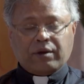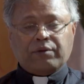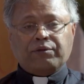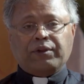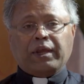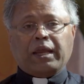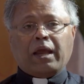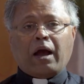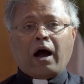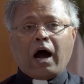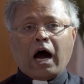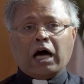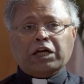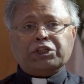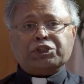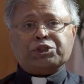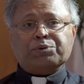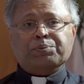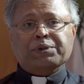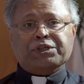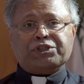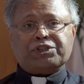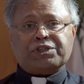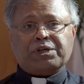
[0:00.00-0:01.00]
The
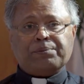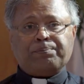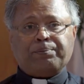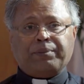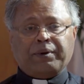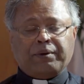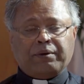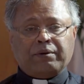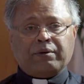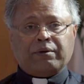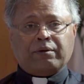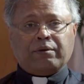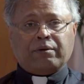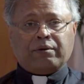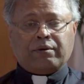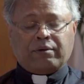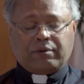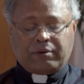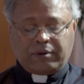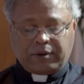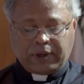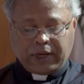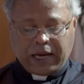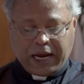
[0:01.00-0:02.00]
Archbishop
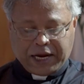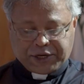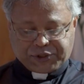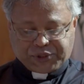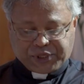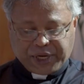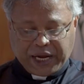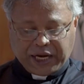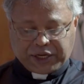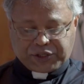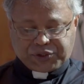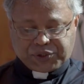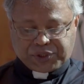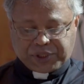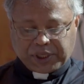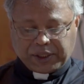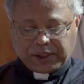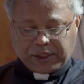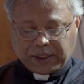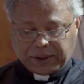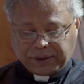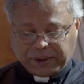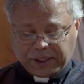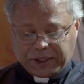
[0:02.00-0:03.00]
has
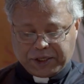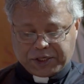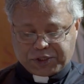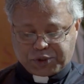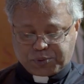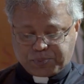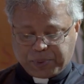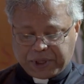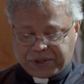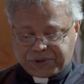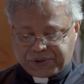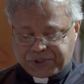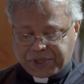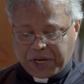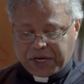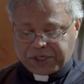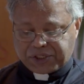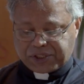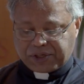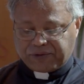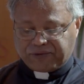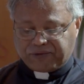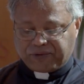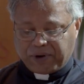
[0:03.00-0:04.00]
extended the
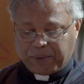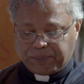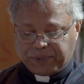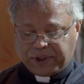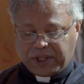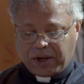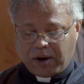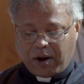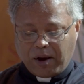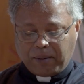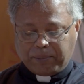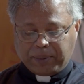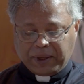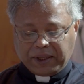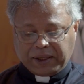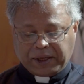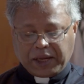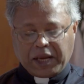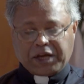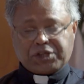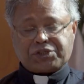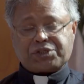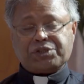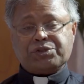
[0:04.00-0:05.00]
dispensation from the
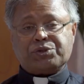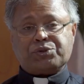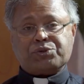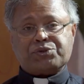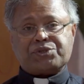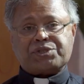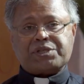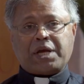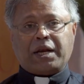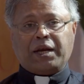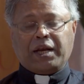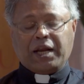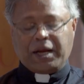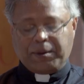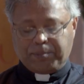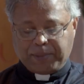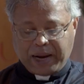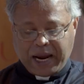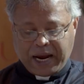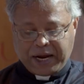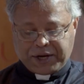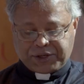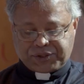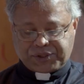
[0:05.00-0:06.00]
obligation to Sunday
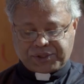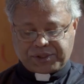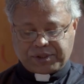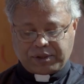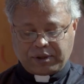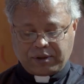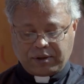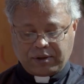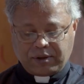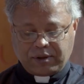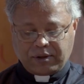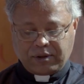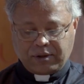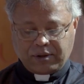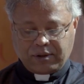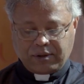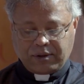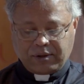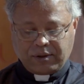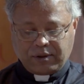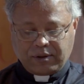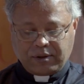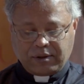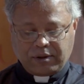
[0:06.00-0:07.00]
Mass
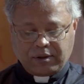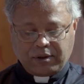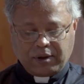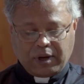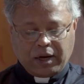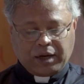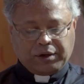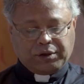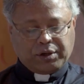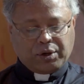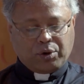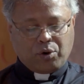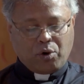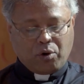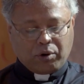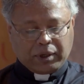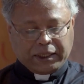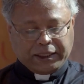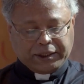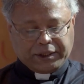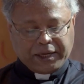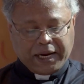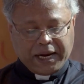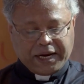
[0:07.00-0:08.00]
and the
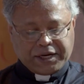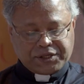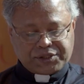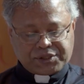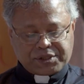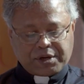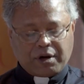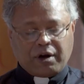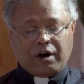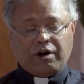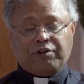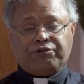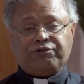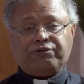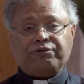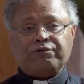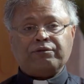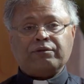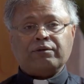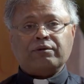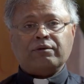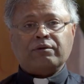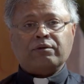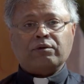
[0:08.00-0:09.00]
holy days of
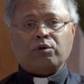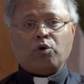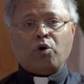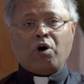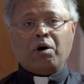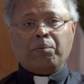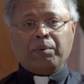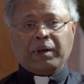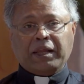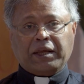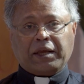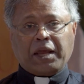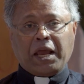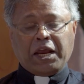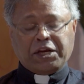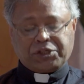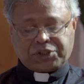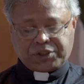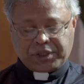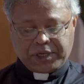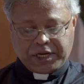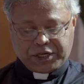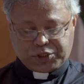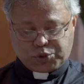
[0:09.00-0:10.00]

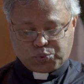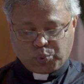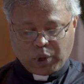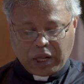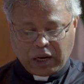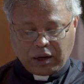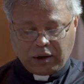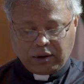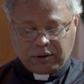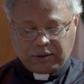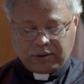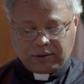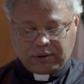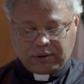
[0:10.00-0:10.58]
obligation as well.